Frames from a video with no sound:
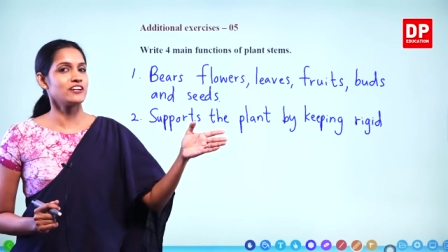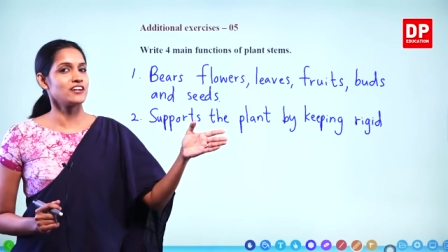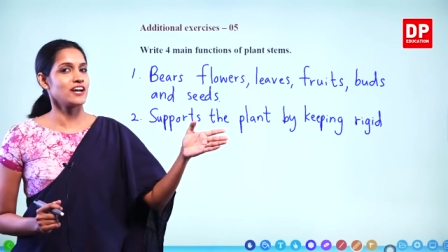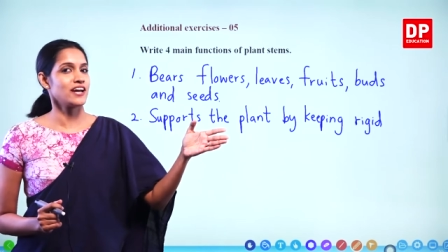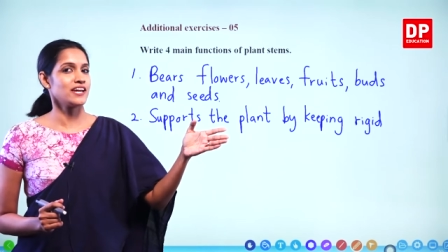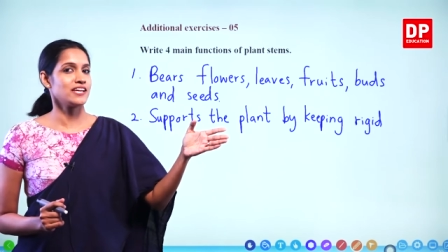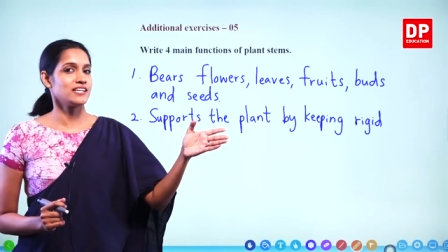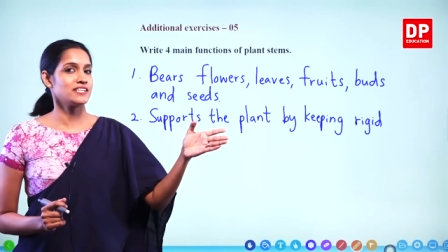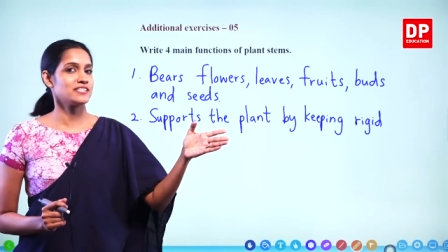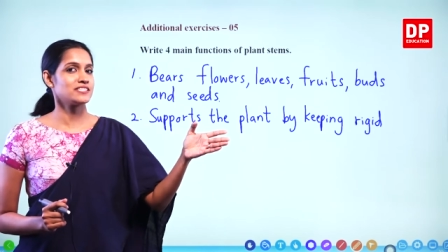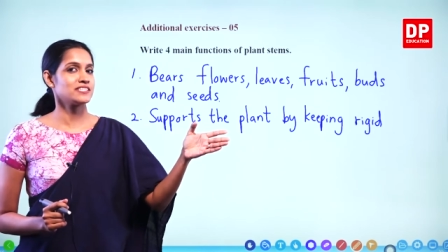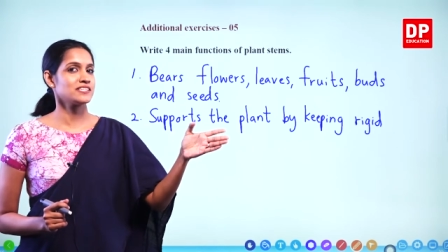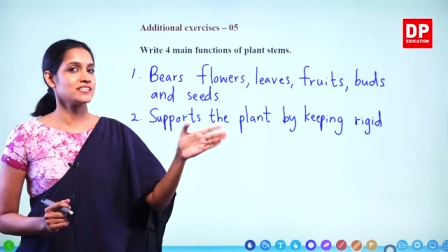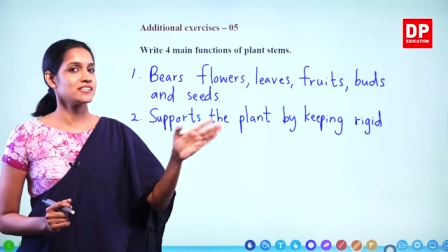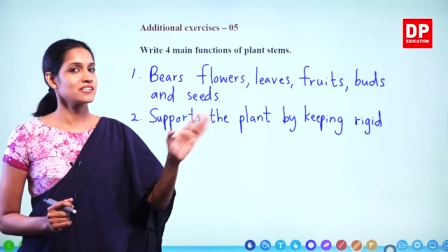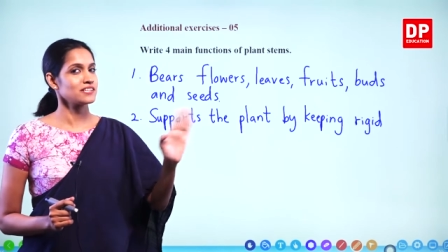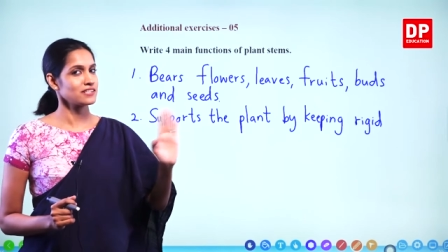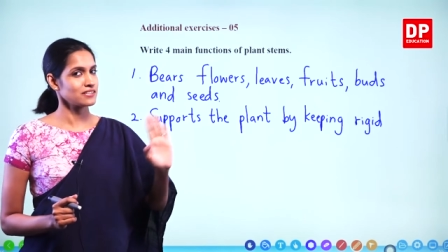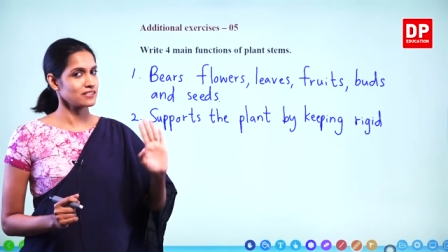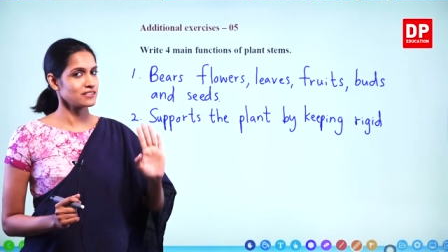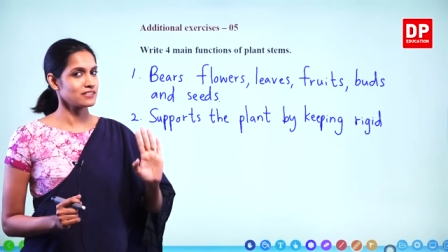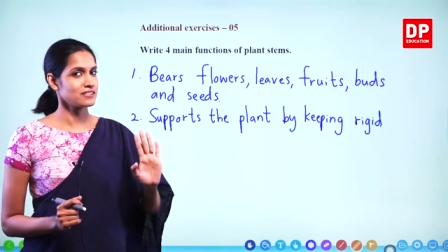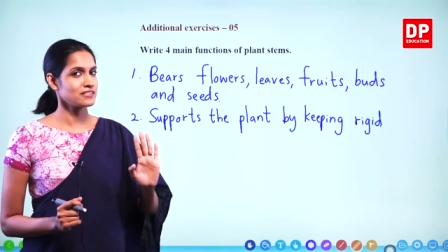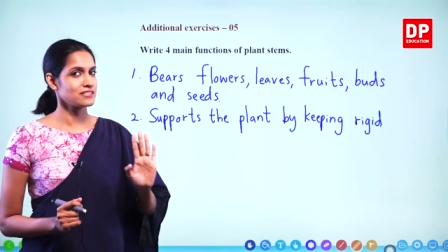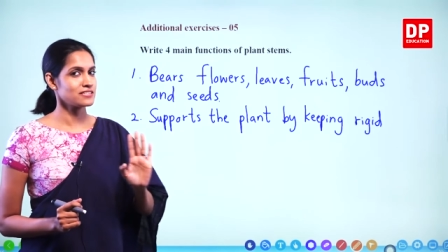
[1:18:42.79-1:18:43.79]
write.
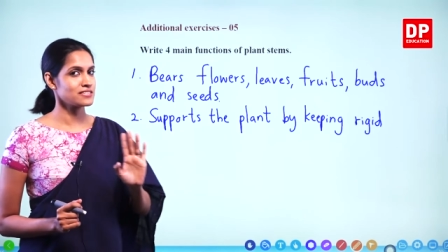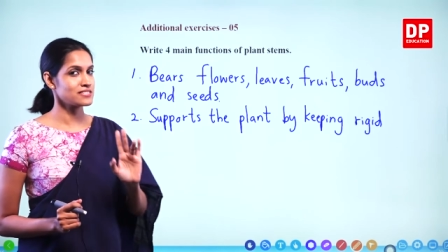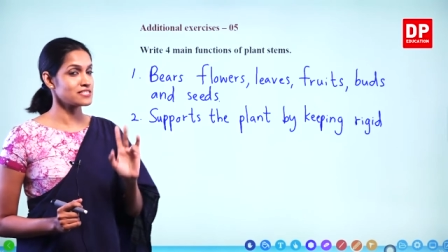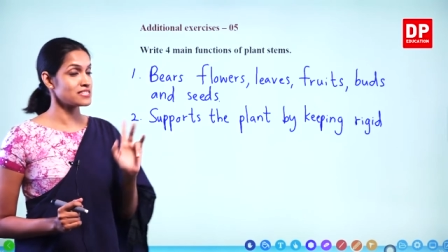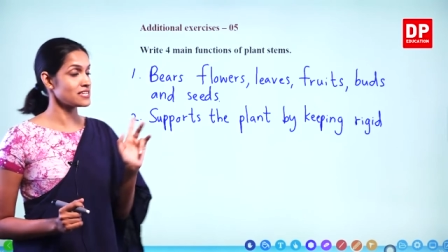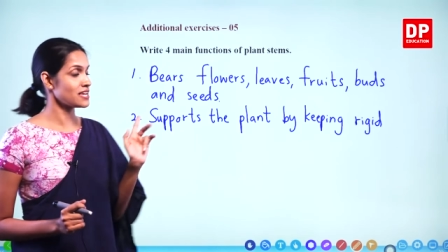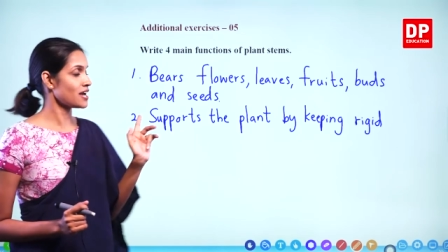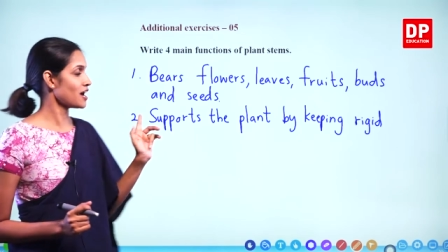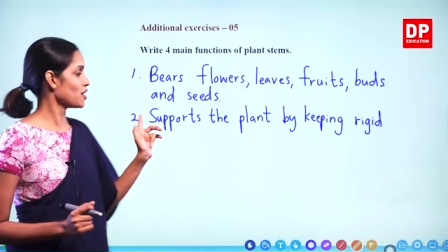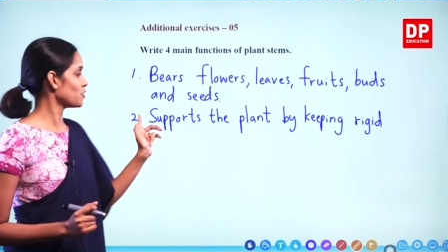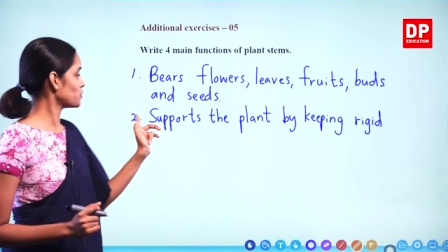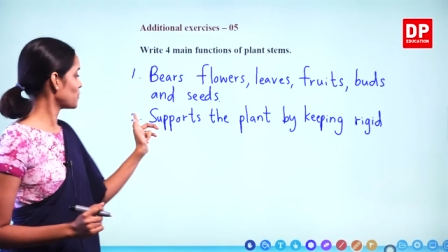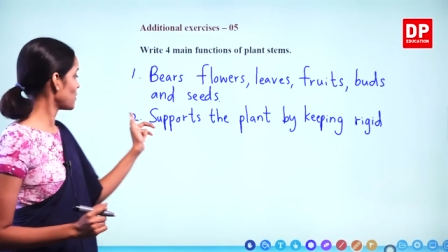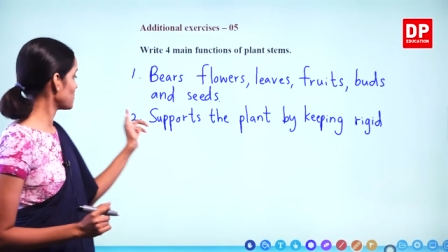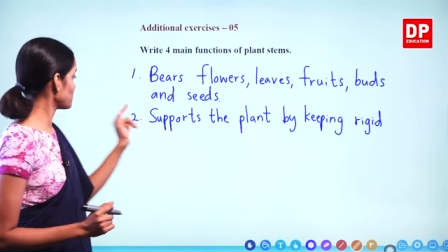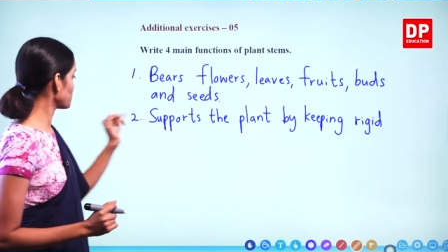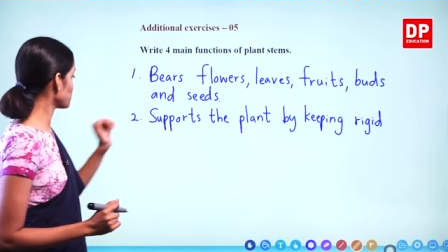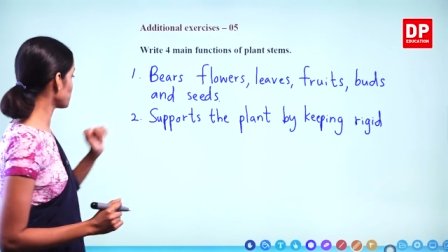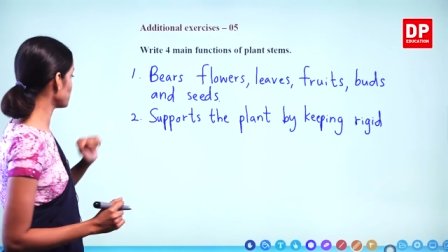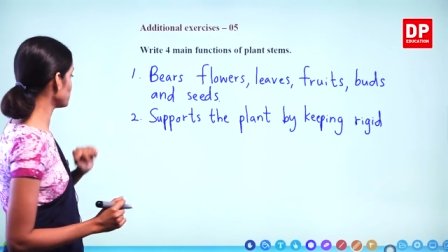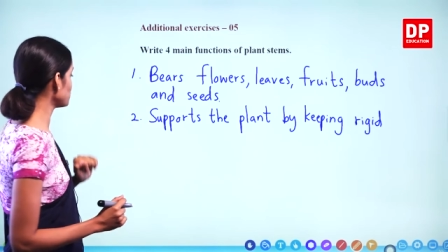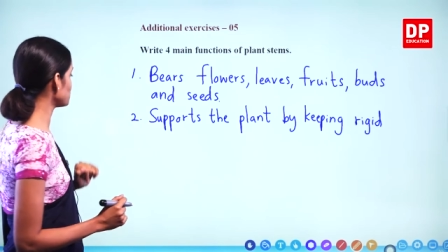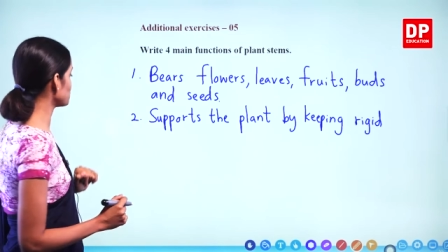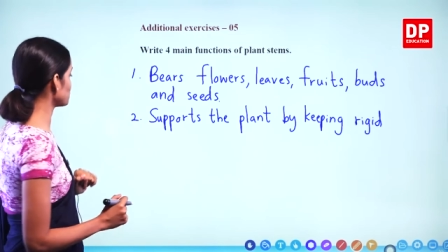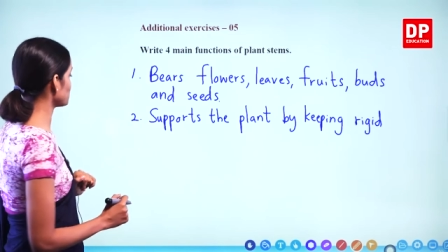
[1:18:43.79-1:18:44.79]
See how I'm
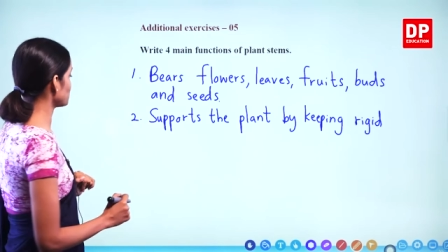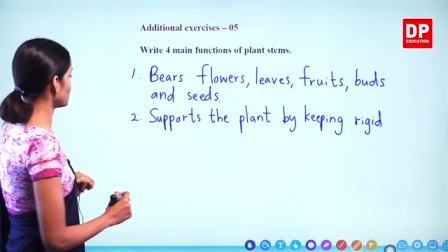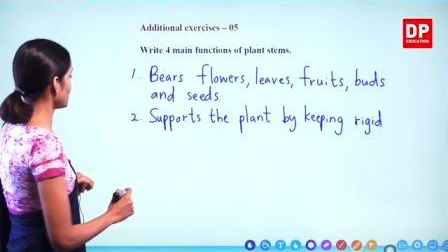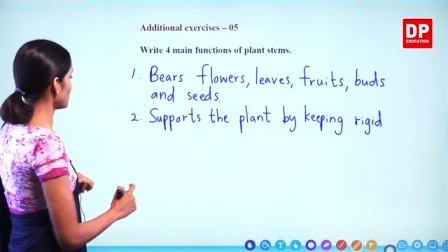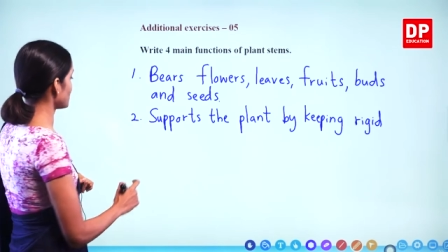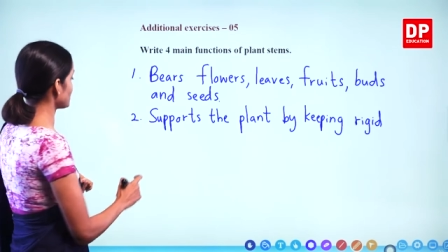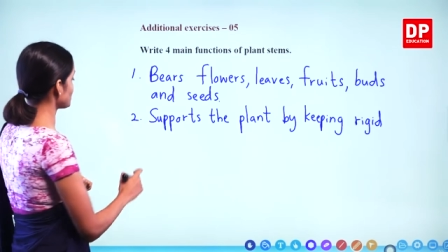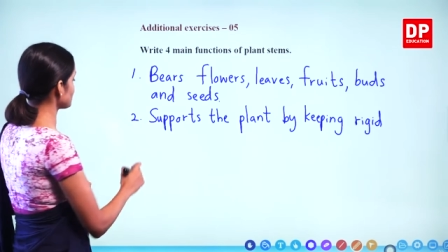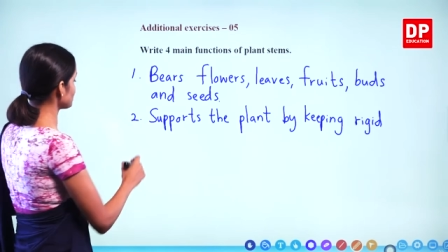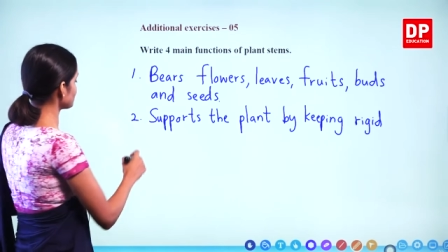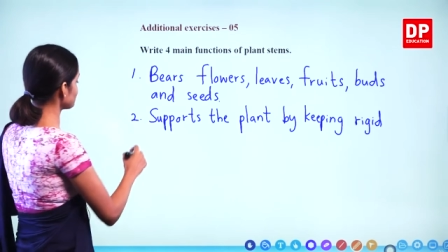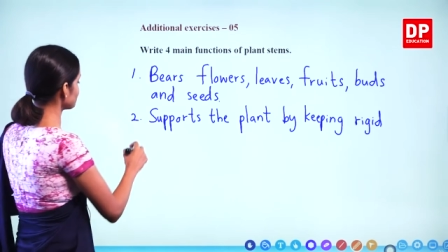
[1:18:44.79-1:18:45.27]
going to do that.